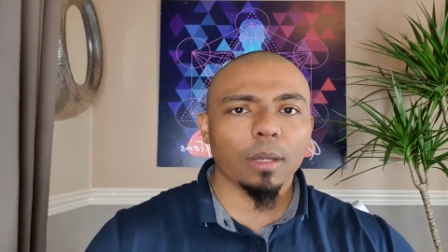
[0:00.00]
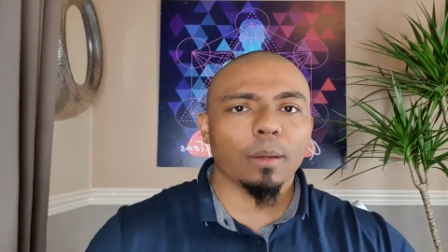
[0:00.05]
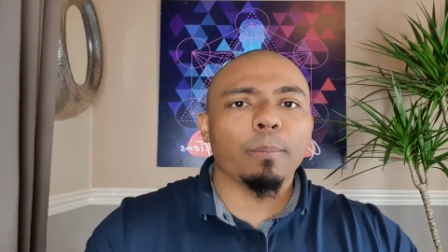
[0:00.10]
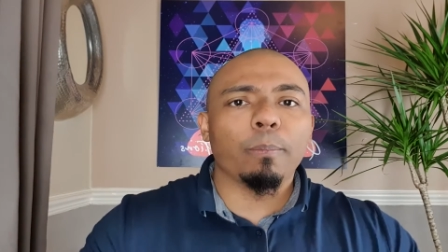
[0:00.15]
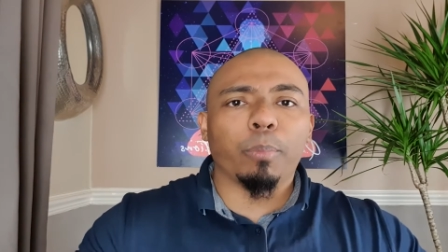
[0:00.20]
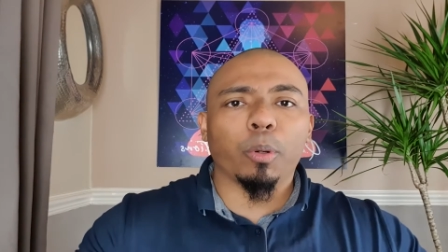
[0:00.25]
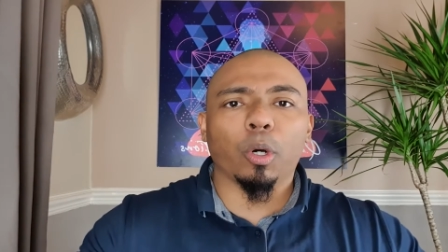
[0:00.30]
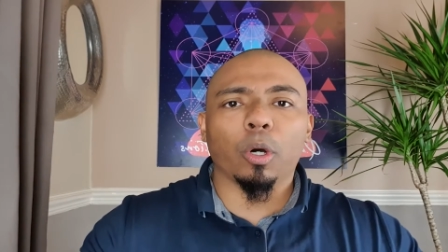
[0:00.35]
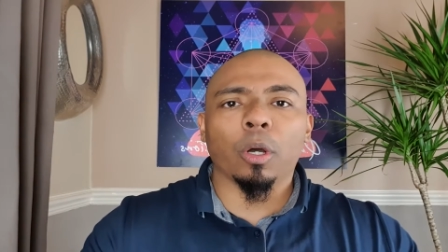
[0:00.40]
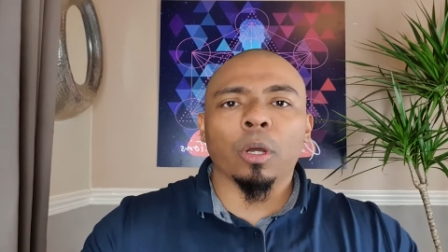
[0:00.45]

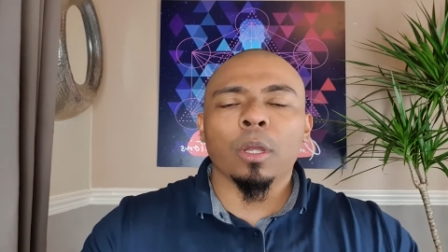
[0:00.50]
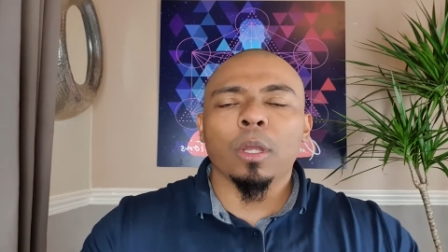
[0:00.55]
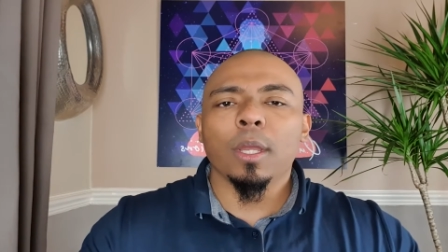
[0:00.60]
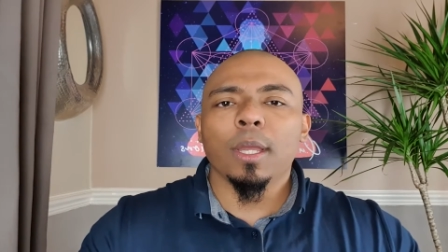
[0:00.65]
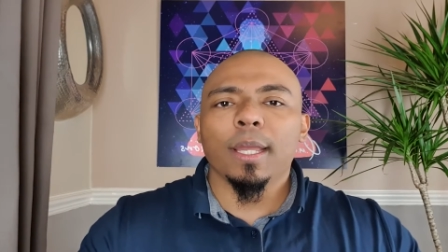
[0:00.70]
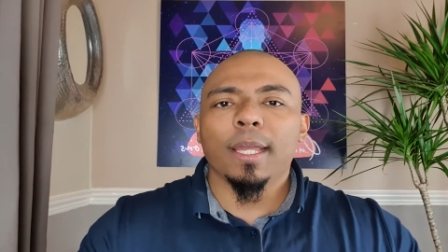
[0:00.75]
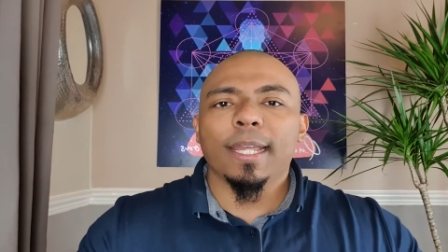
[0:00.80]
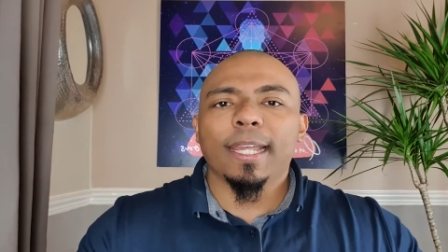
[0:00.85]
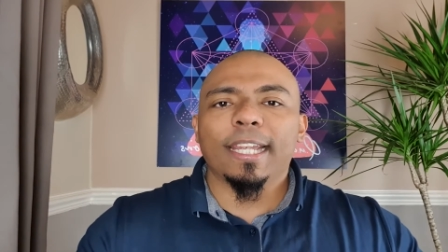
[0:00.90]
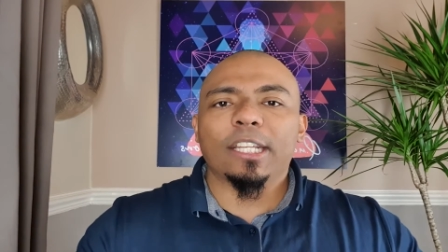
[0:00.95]
but
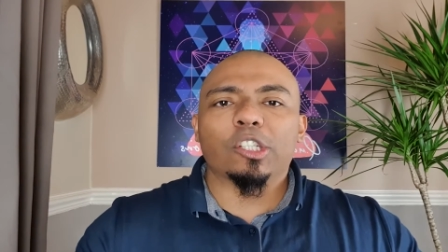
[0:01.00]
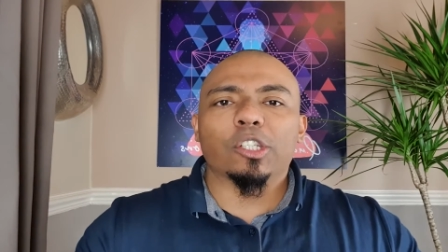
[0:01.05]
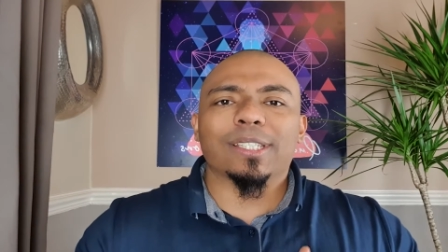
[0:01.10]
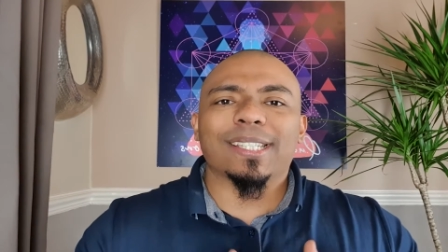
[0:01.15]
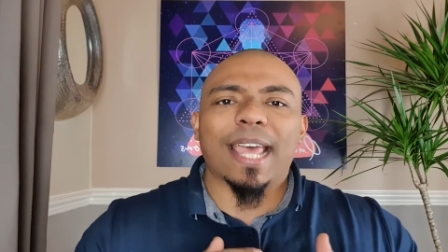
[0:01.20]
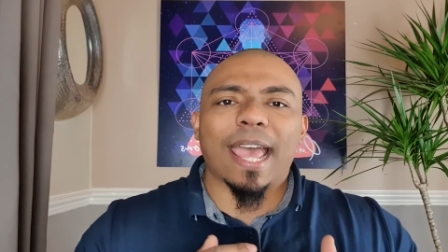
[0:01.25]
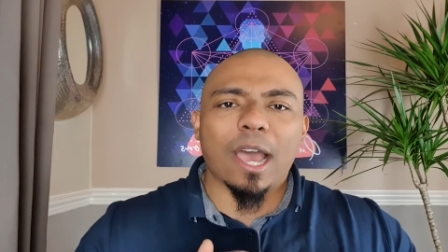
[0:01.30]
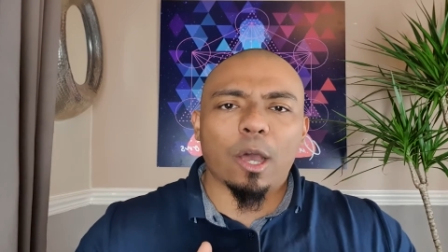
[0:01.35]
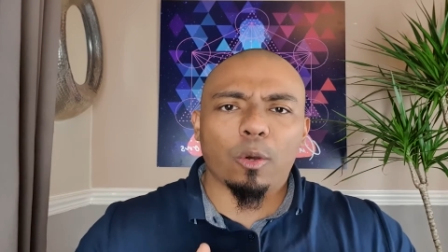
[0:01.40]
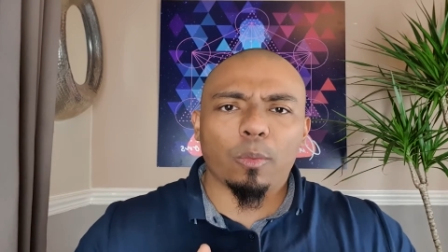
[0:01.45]
it just
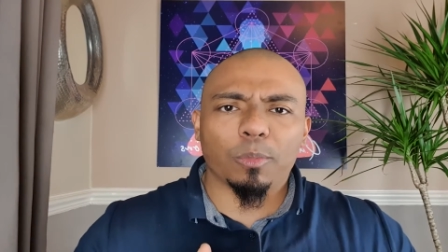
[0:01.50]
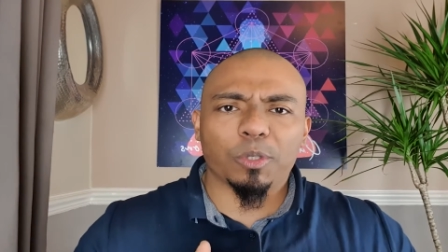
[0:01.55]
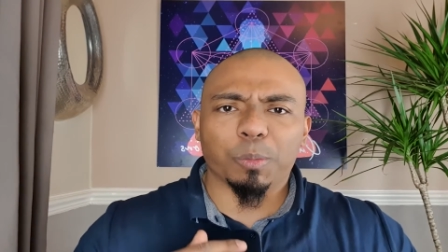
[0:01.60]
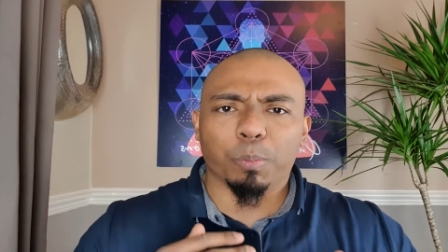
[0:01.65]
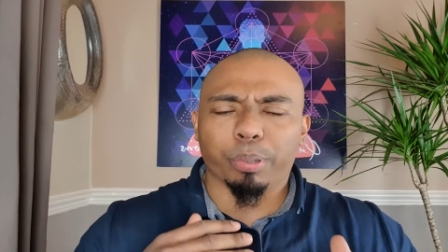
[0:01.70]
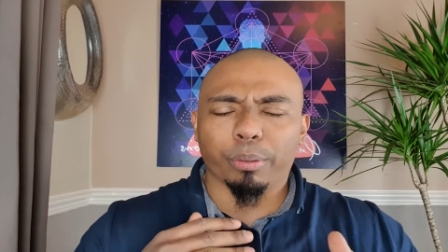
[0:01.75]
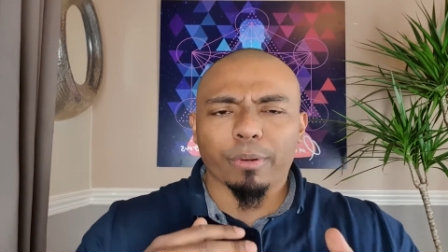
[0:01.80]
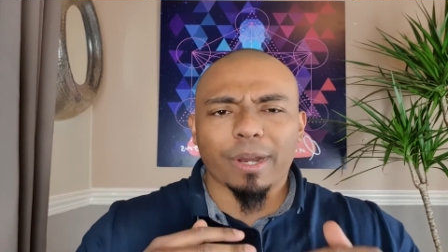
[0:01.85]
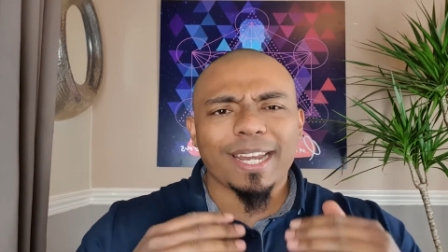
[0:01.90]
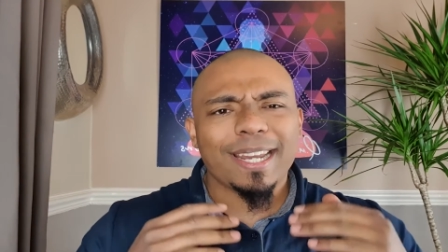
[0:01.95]
helps
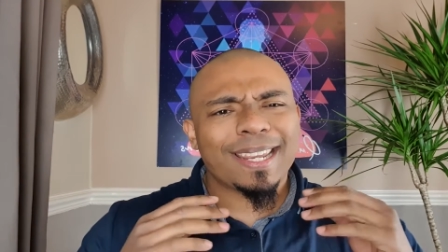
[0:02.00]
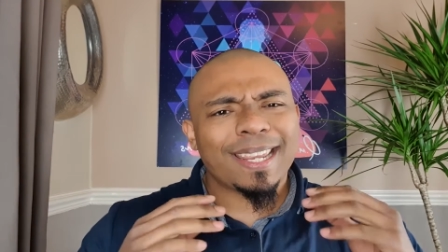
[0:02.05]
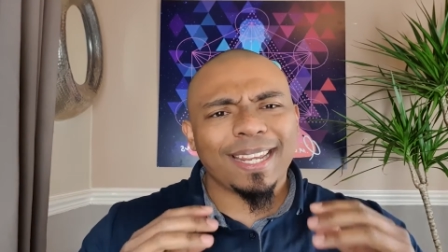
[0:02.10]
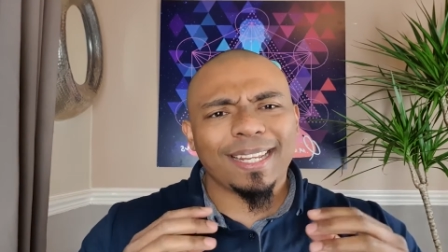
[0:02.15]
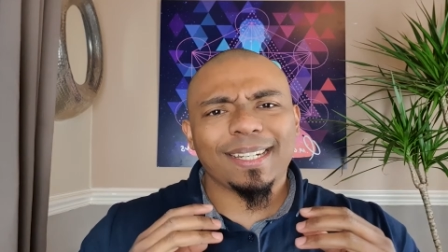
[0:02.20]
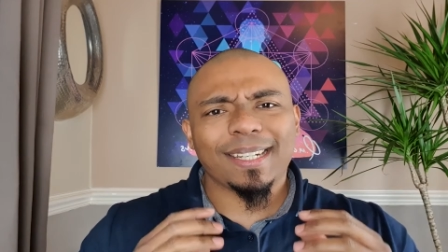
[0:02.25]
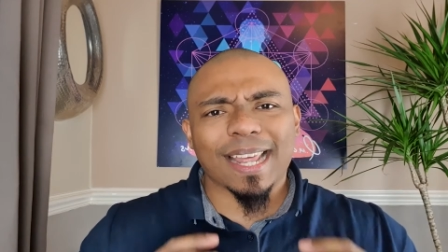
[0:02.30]
break it